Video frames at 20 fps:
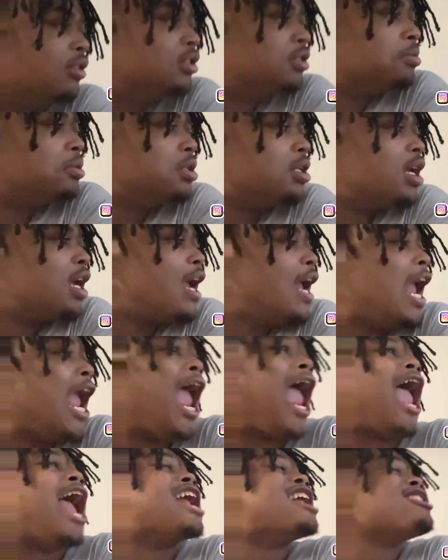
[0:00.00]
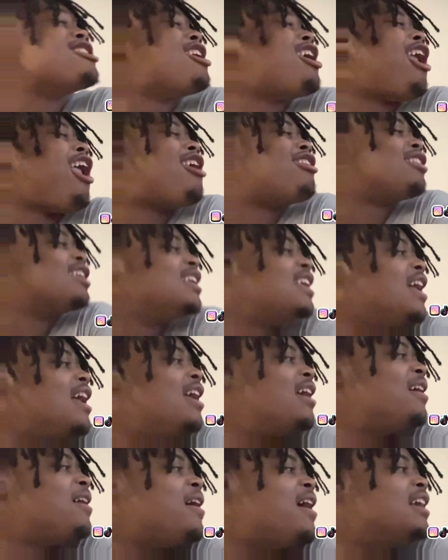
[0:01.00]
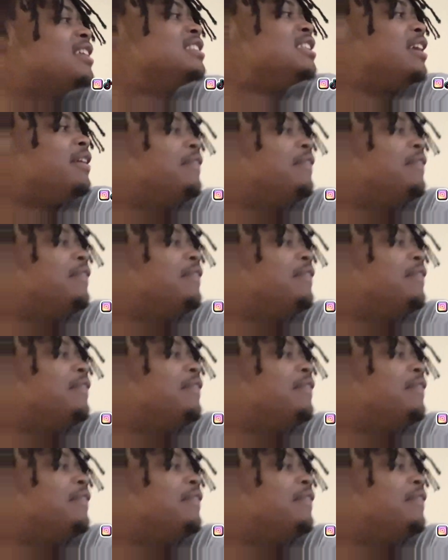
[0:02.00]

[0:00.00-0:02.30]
she be, I, I see